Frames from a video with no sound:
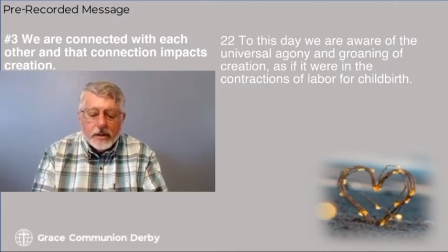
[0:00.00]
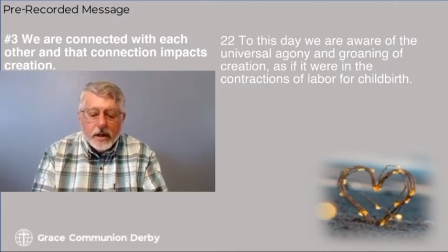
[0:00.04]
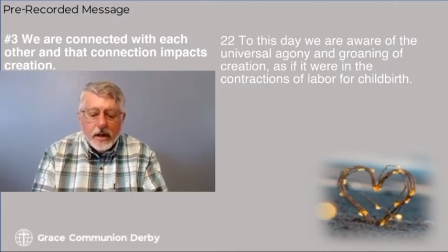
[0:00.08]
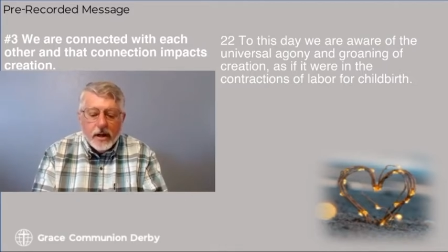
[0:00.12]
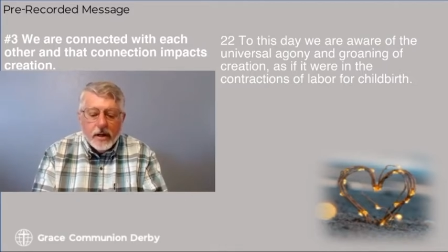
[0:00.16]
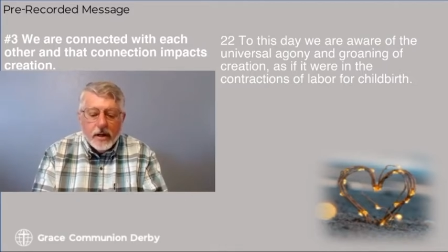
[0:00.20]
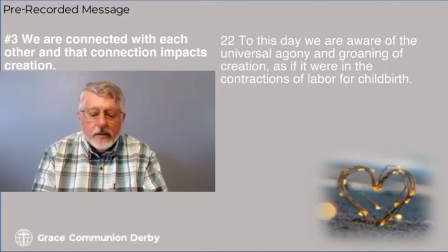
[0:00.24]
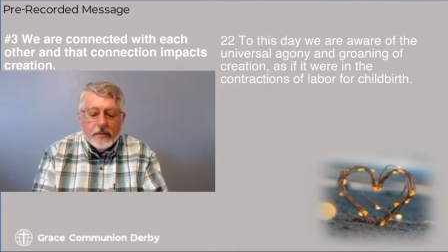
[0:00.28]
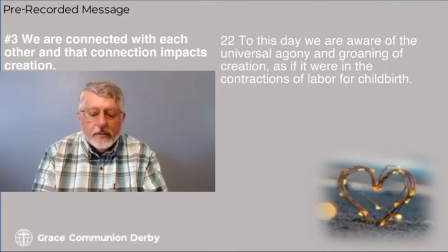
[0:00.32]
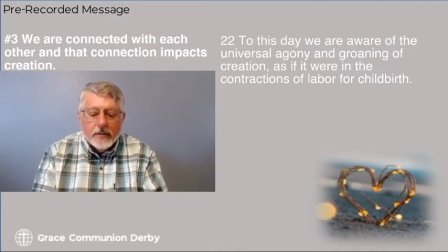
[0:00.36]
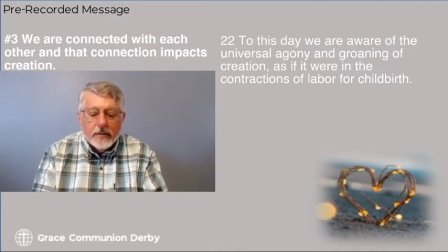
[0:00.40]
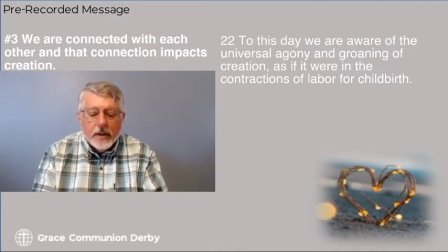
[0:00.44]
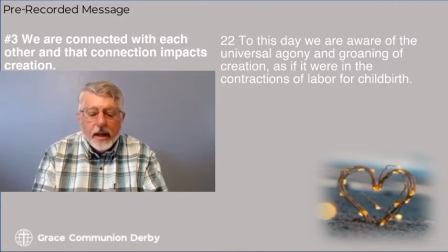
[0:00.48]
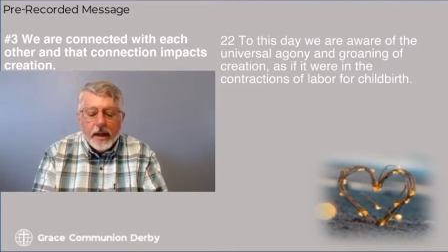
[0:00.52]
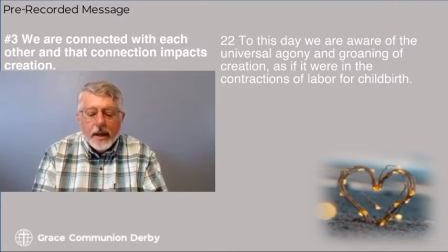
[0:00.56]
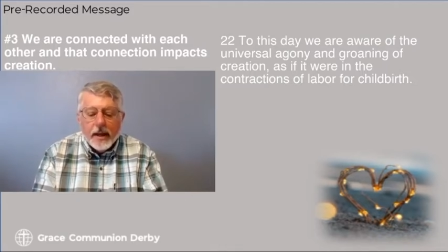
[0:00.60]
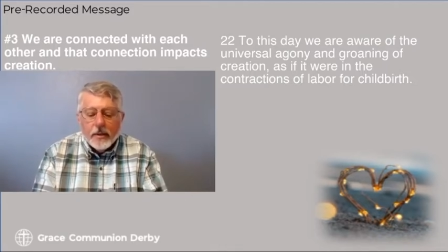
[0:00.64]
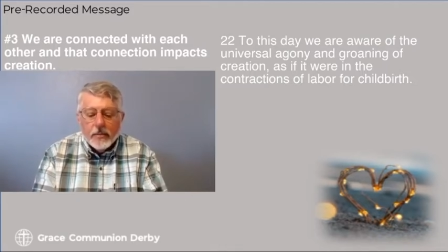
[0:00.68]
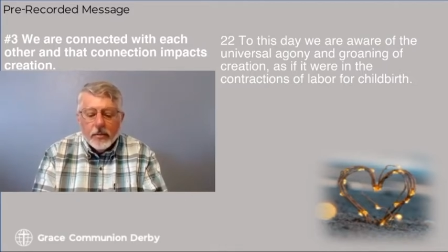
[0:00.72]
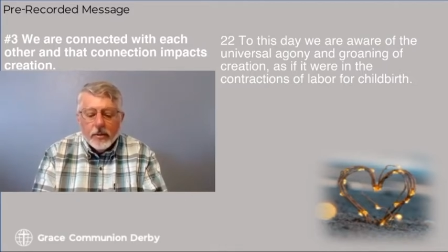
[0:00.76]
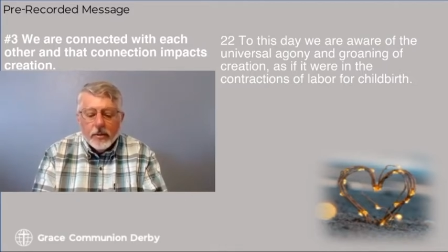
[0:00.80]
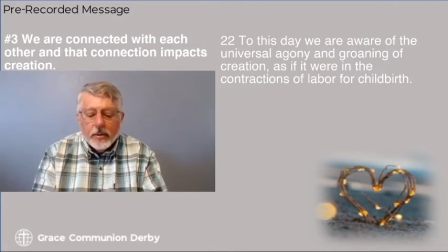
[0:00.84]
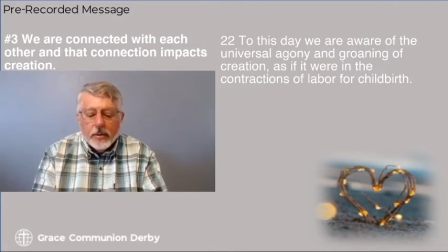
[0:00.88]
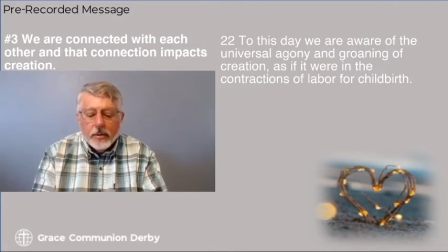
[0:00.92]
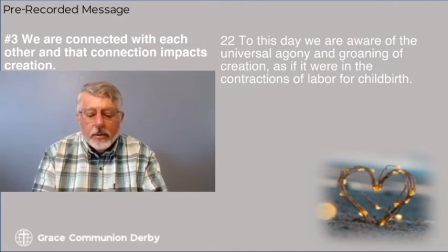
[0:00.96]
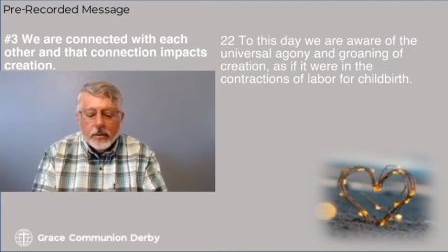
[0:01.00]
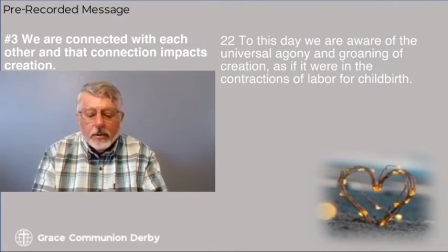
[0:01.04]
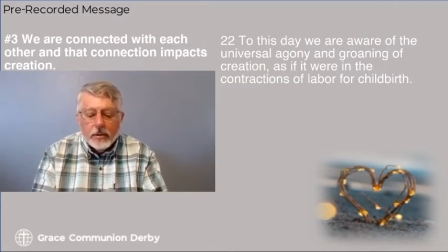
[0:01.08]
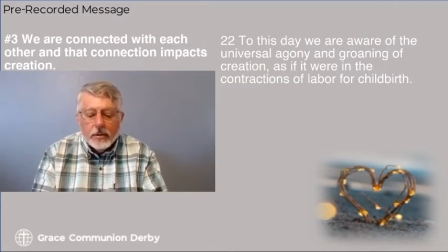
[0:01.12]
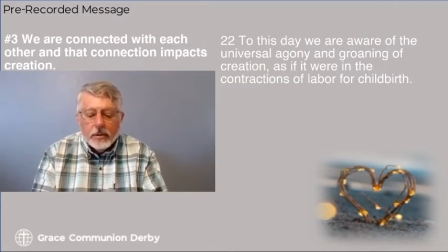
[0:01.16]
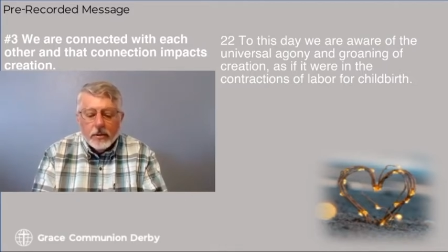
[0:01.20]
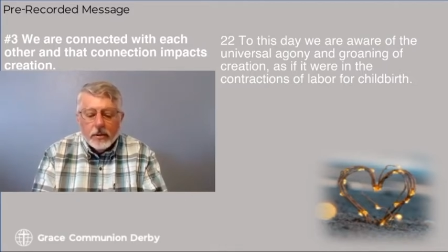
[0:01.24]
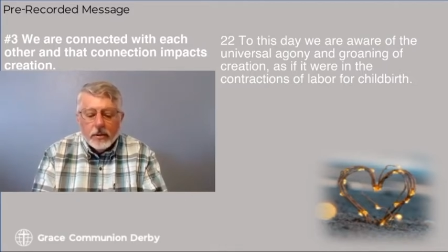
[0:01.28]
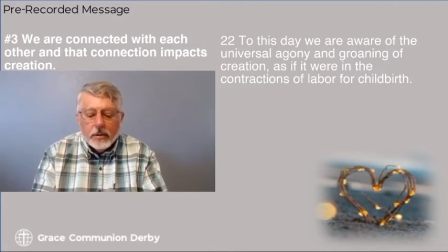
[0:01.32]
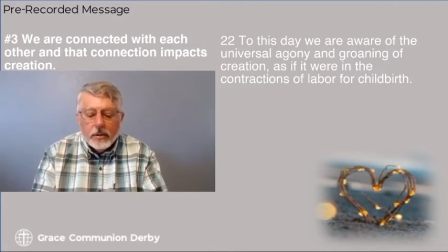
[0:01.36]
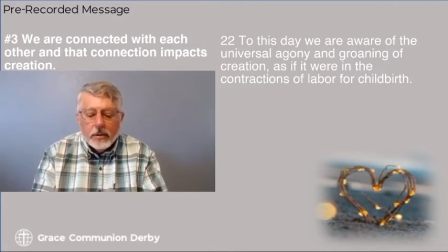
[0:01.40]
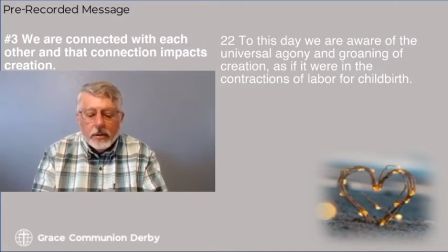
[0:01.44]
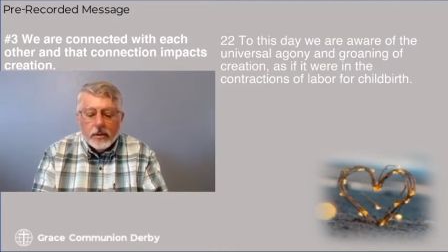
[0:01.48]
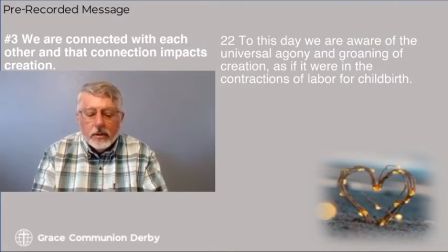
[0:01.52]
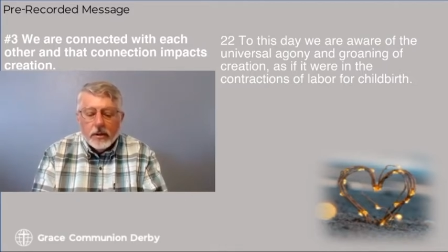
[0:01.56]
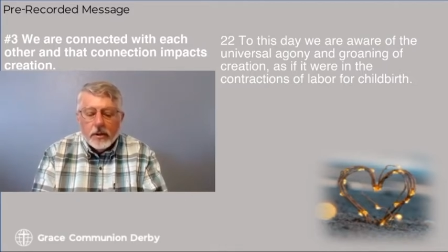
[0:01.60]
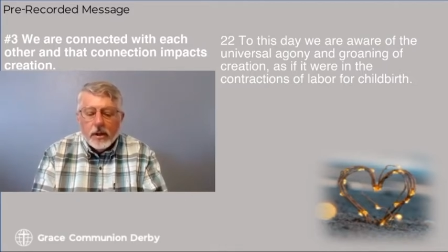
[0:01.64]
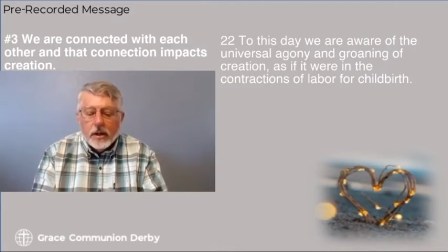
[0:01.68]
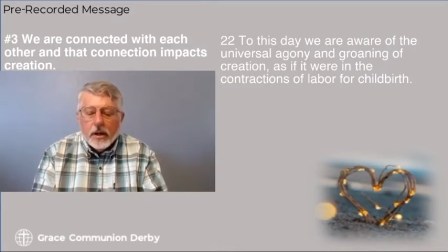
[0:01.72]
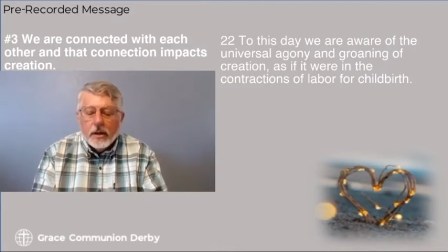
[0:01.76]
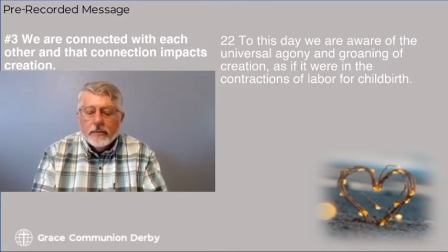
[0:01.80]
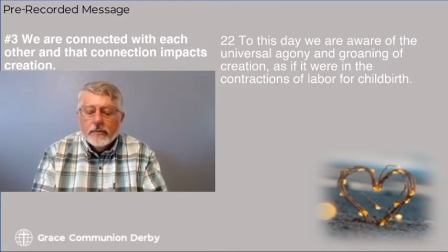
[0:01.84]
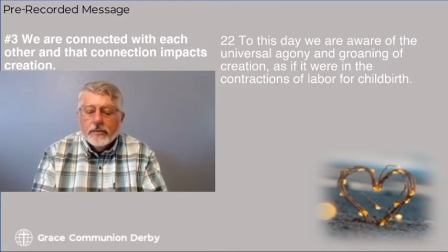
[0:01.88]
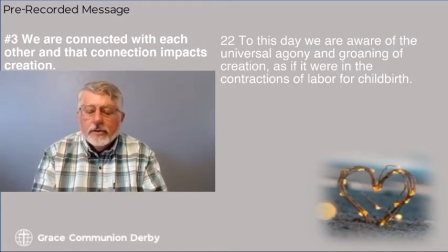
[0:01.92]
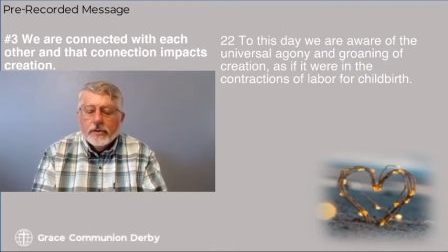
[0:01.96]
of labor,
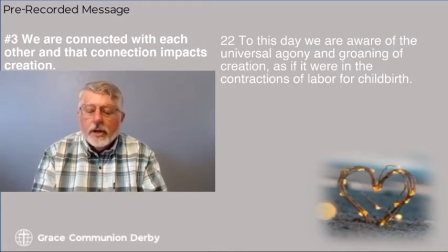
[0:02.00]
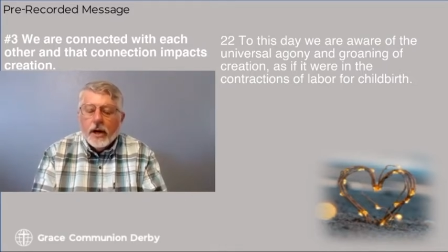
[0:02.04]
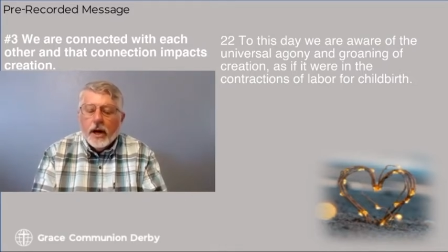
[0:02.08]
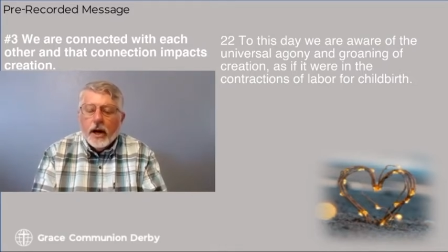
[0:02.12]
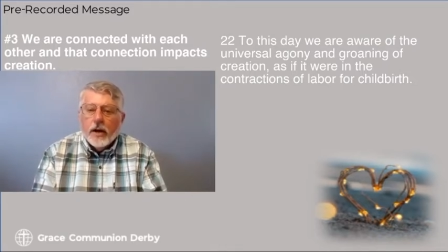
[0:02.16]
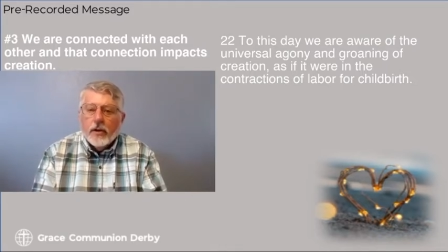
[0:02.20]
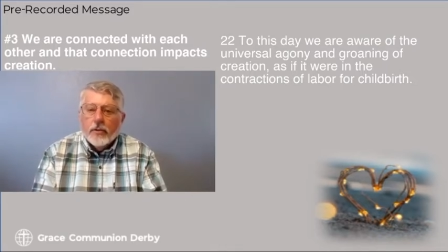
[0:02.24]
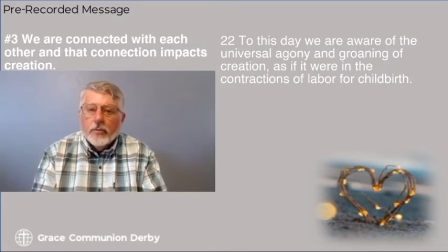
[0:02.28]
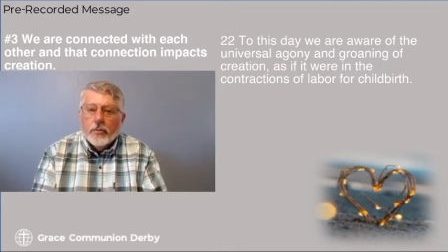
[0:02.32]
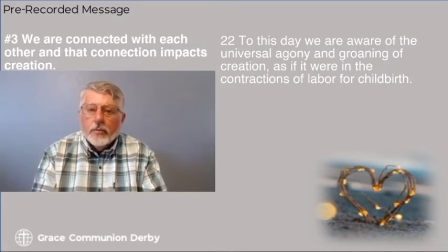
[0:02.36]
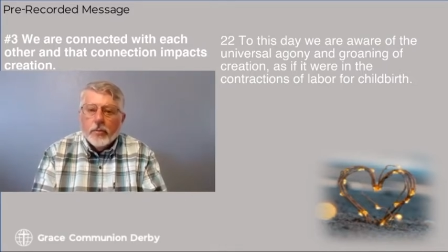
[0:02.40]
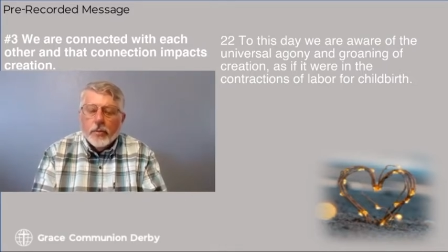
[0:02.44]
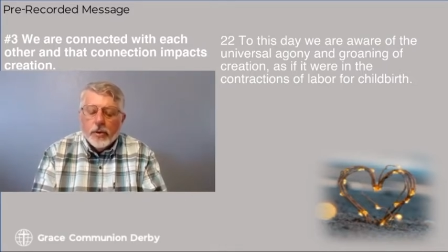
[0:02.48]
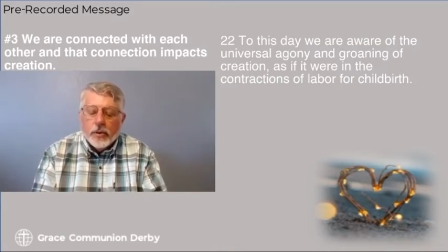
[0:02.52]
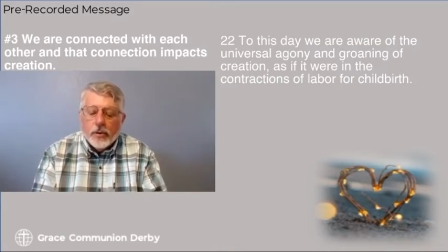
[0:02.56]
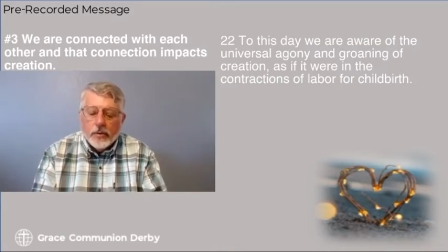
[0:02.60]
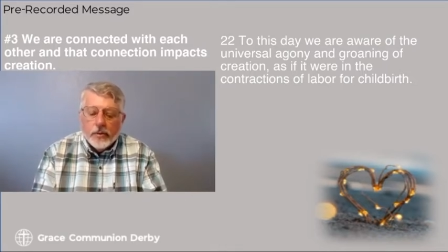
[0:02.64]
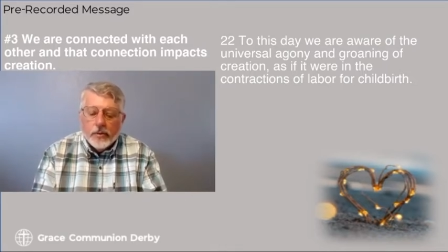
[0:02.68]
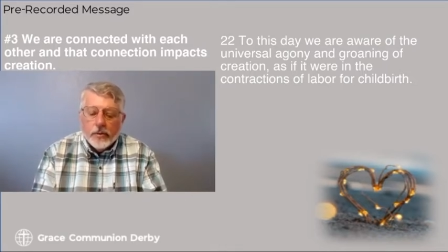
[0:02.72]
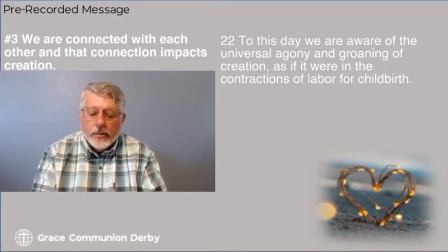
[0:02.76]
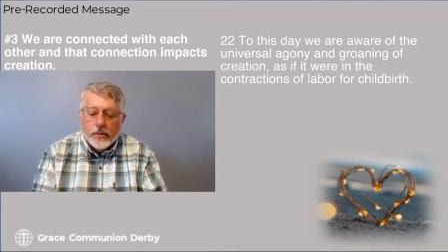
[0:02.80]
of childbirth.